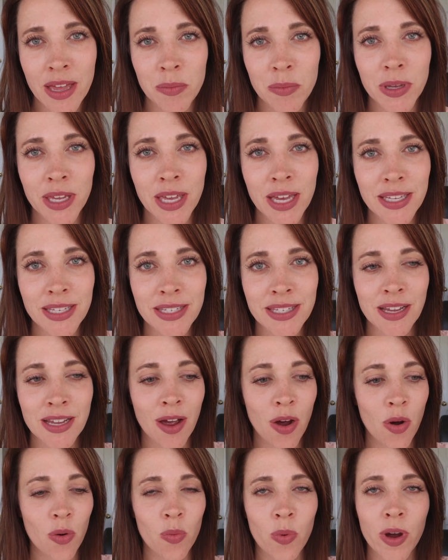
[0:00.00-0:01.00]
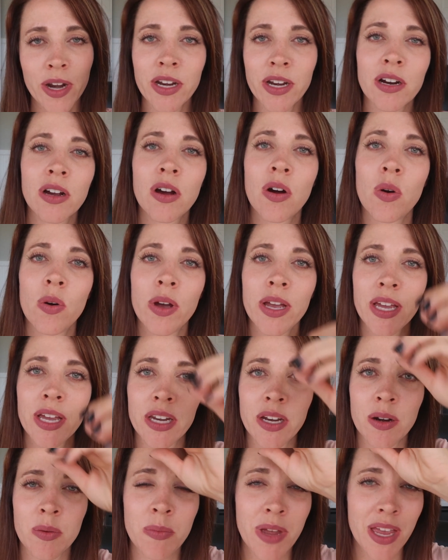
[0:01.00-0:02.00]
Because when you're going
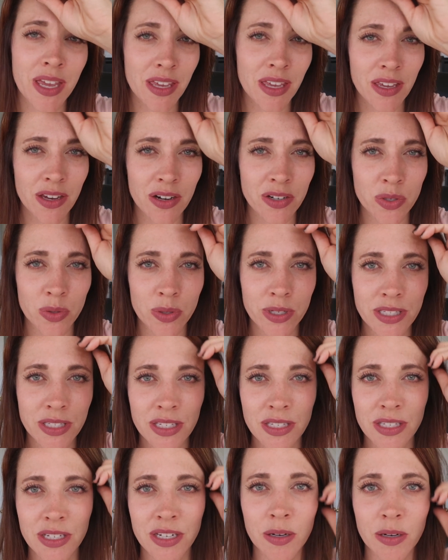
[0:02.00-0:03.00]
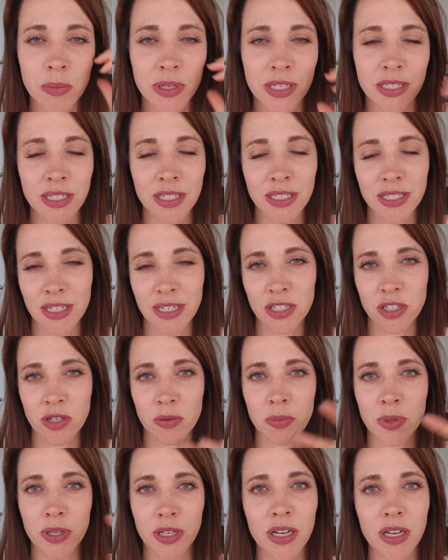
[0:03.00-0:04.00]
and you're making your choices in your business and as
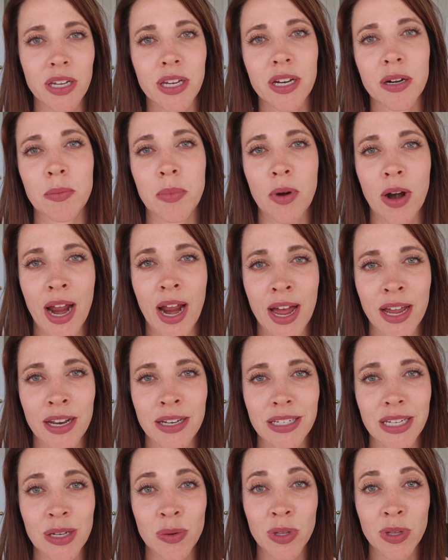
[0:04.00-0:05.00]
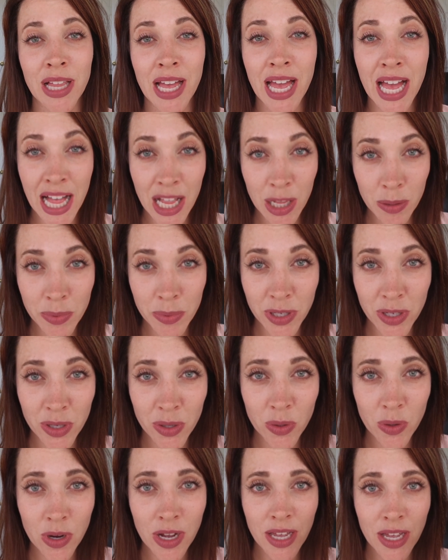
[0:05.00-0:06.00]
you're building your brand, it will help
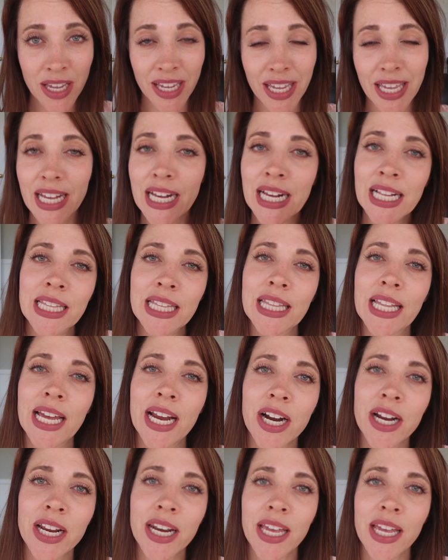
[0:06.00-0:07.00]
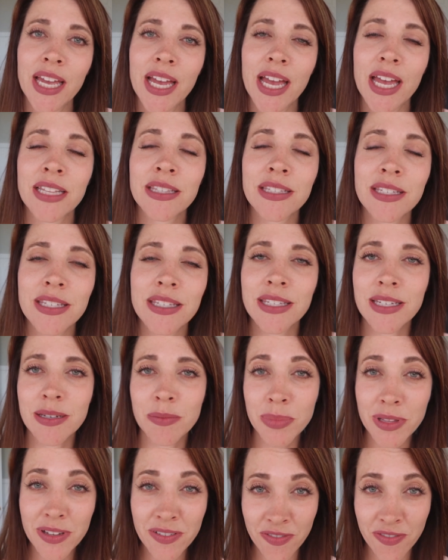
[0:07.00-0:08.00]
you get clarity and
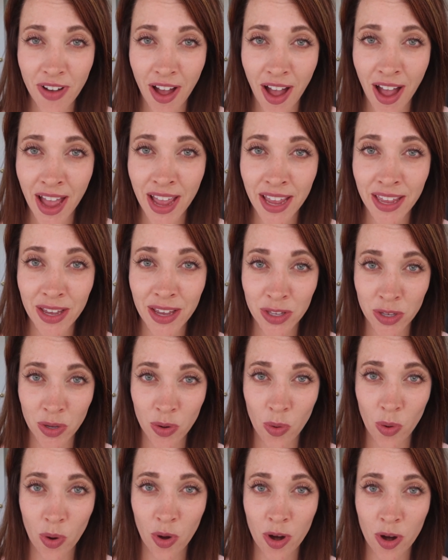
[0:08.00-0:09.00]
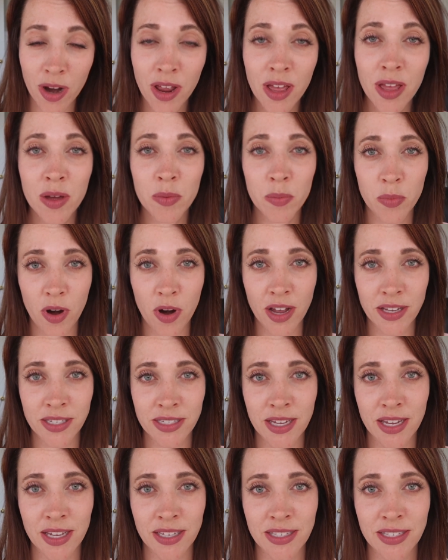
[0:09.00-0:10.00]
simplify your
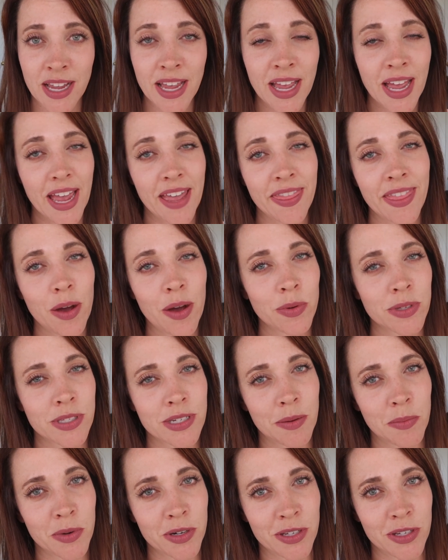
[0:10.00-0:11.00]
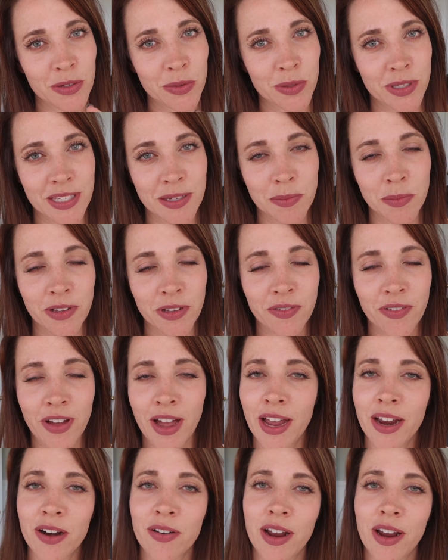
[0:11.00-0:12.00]
process. And that was number two, is
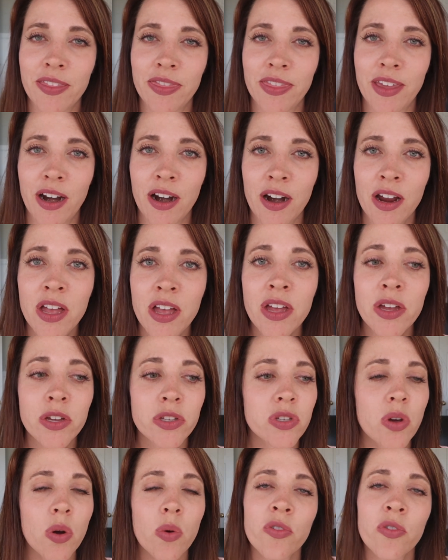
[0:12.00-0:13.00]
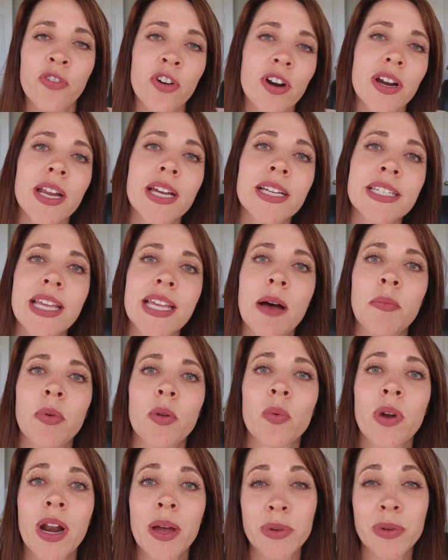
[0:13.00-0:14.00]
simplify right there. So for an example,
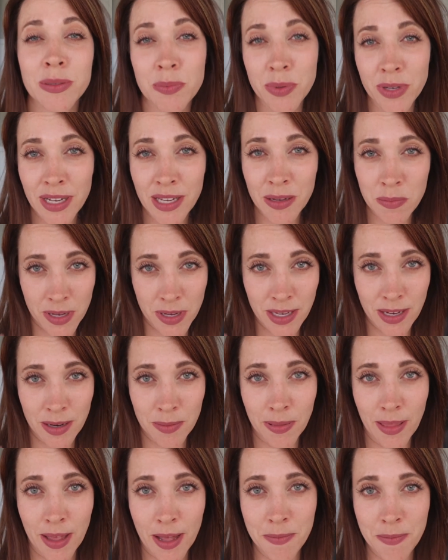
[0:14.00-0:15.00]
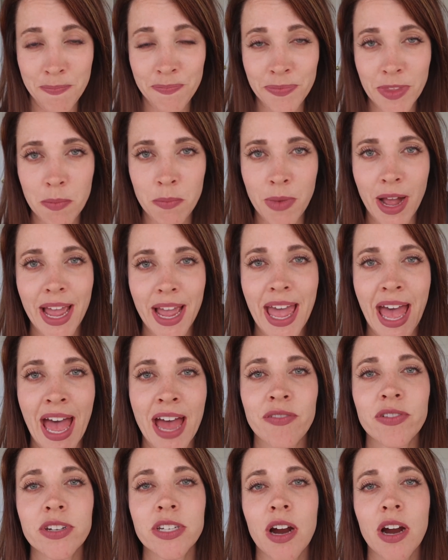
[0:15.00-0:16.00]
when I was building Take Your Plum, my
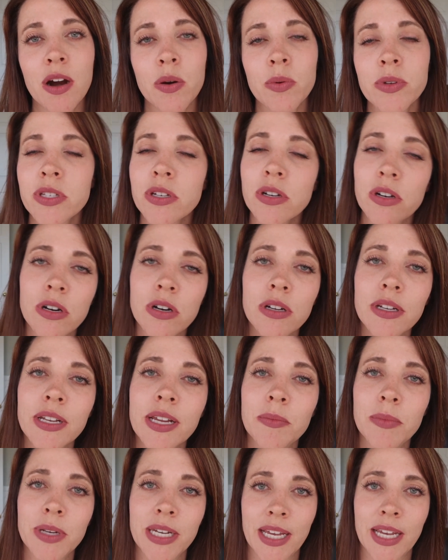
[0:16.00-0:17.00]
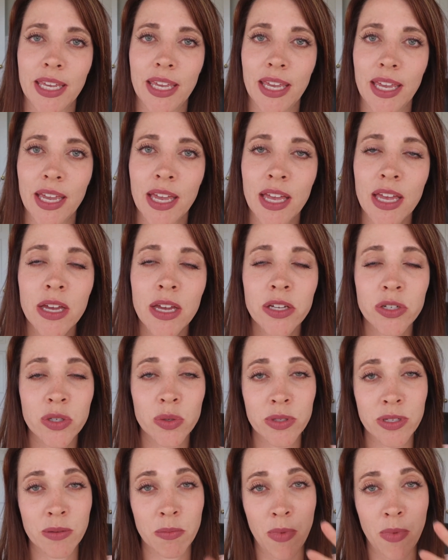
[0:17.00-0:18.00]
avatar was a girl named Nikki. She
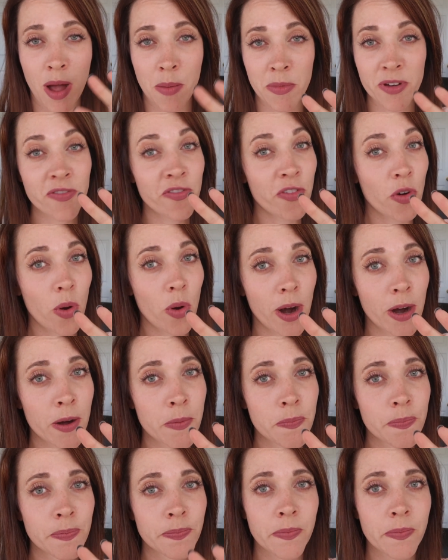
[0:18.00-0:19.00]
was a mom of four.